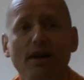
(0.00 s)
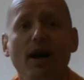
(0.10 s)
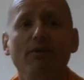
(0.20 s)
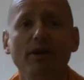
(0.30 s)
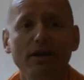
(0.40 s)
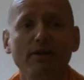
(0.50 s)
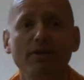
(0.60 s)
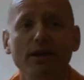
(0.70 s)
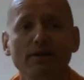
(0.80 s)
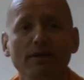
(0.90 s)
I want to live
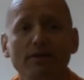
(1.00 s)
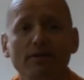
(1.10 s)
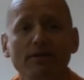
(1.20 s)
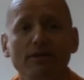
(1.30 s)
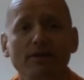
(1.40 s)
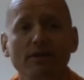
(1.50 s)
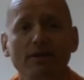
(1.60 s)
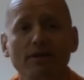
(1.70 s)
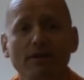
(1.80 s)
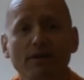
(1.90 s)
like this.
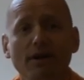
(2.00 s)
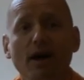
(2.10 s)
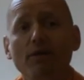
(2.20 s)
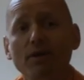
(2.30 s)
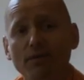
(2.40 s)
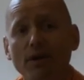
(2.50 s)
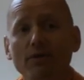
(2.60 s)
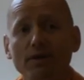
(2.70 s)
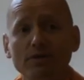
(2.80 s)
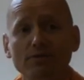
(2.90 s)
I want to follow
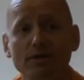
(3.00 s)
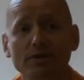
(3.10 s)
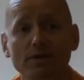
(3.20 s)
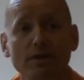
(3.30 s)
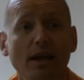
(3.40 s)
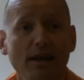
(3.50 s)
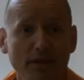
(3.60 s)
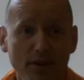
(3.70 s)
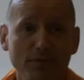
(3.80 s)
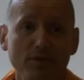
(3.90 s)
the instructions.
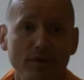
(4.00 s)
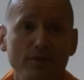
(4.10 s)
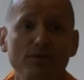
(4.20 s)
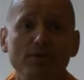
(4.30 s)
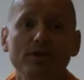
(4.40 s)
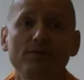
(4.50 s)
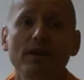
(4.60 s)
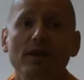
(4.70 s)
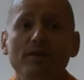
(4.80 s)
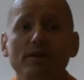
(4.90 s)
This was Arjuna's
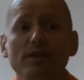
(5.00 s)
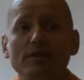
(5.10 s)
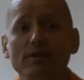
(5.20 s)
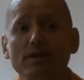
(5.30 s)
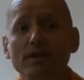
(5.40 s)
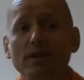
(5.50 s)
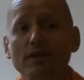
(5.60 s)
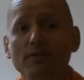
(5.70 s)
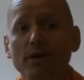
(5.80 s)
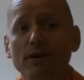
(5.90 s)
realization in the end of
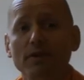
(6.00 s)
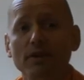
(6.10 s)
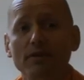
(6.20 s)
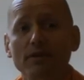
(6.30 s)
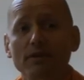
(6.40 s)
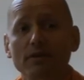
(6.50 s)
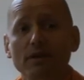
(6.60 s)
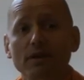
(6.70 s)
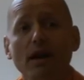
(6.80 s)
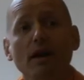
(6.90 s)
Bhagavad Gita.
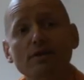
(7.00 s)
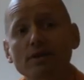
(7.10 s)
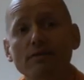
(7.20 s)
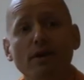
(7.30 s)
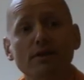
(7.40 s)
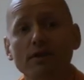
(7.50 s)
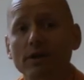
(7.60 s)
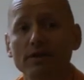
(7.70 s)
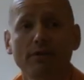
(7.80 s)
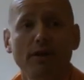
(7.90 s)
Karishi
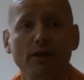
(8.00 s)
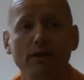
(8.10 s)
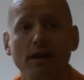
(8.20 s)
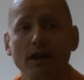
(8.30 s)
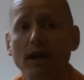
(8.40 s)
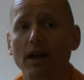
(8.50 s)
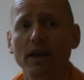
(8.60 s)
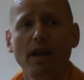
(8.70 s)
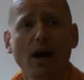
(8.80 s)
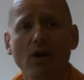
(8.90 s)
Vachamantaram.
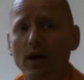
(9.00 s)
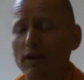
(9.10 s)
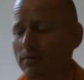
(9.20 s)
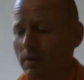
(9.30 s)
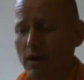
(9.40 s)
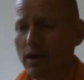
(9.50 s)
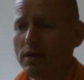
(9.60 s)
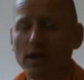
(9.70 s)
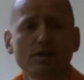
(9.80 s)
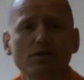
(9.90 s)
Now I have
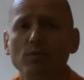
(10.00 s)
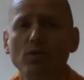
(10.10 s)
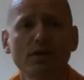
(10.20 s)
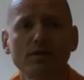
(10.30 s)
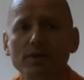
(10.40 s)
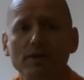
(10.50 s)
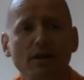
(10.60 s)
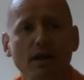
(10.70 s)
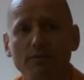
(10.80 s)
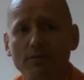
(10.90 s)
Nashtamoha
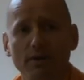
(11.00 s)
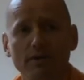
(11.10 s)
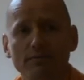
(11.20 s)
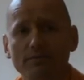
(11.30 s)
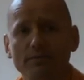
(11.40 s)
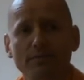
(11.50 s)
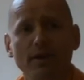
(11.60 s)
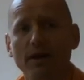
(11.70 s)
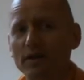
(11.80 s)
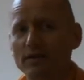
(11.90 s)
Smiti Laptaram.
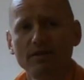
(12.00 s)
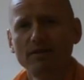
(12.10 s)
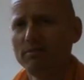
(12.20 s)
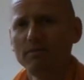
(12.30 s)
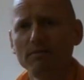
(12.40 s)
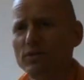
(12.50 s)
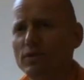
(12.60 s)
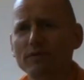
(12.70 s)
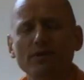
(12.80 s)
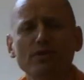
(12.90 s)
Now we
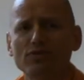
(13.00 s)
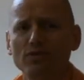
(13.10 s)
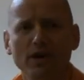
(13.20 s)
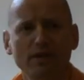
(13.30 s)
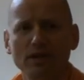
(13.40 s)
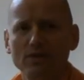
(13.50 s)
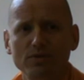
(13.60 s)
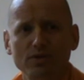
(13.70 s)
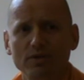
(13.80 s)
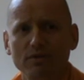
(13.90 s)
have destroyed the
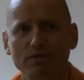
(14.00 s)
illusion.